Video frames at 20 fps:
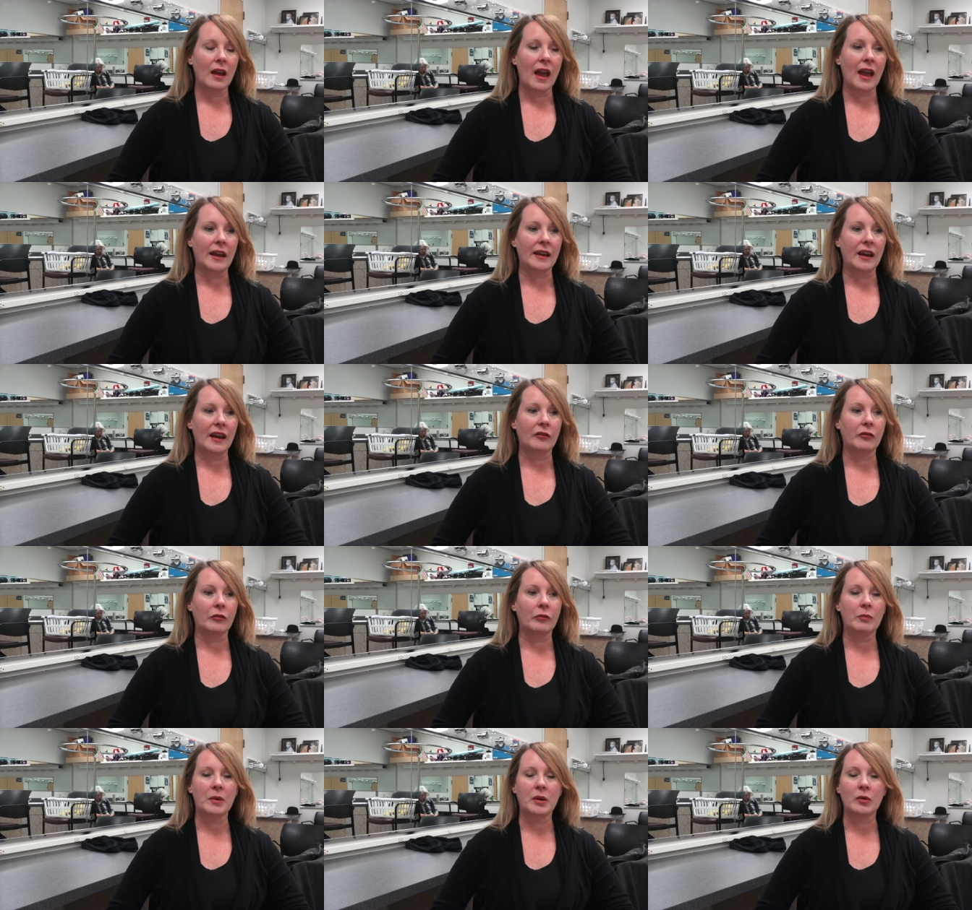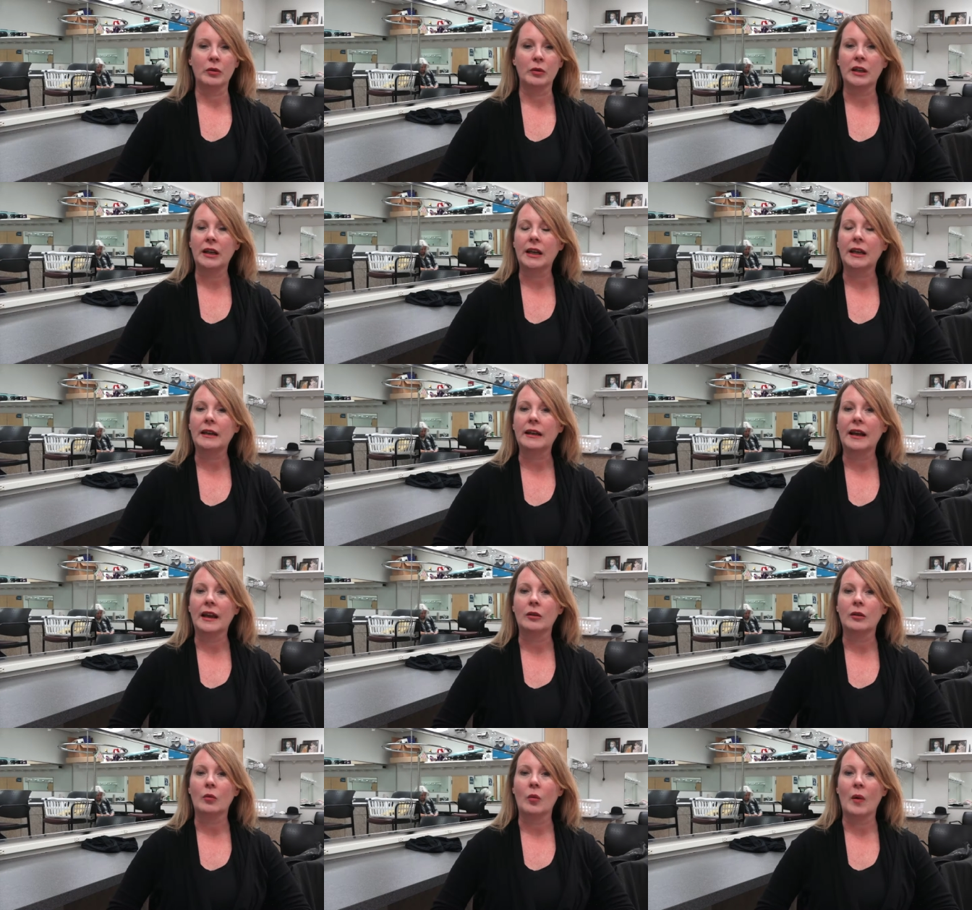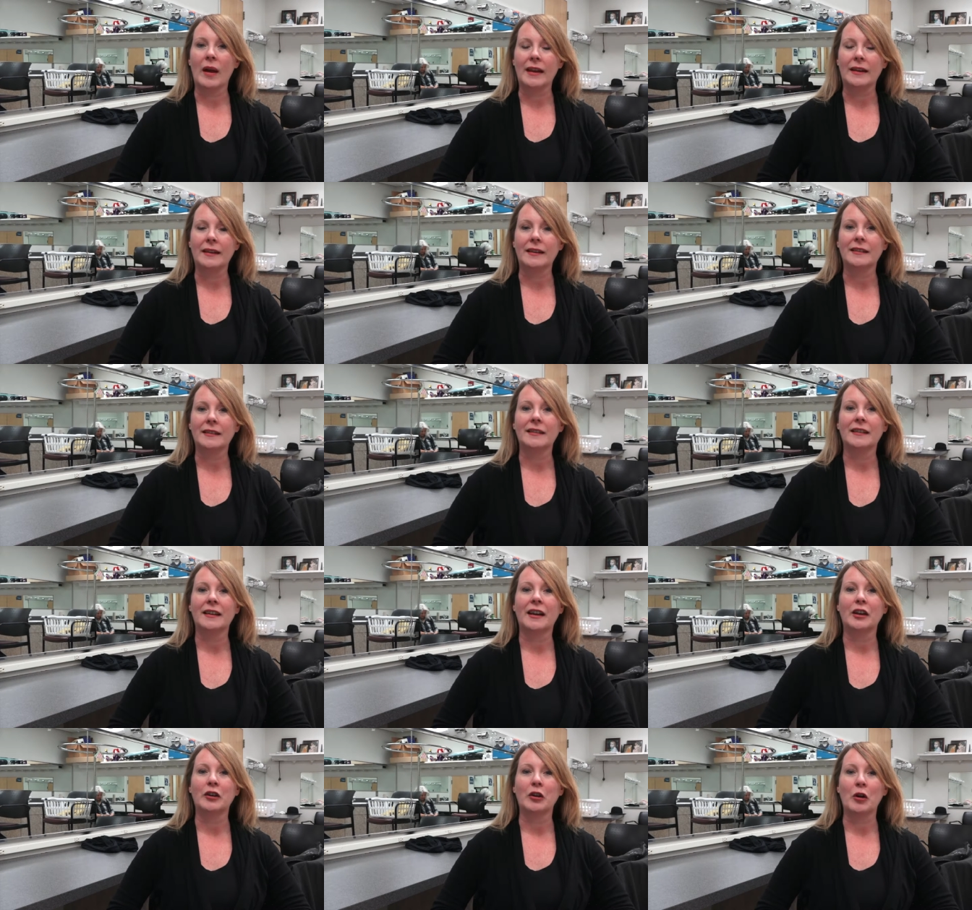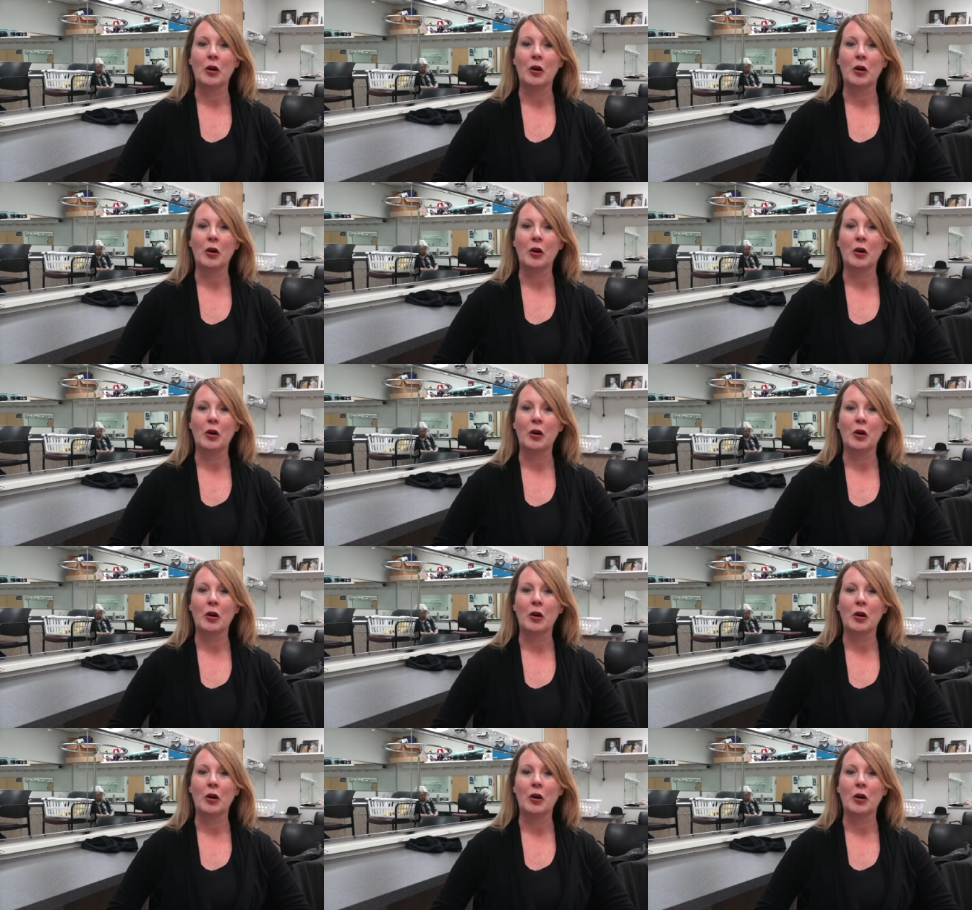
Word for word: and have been reading and waiting and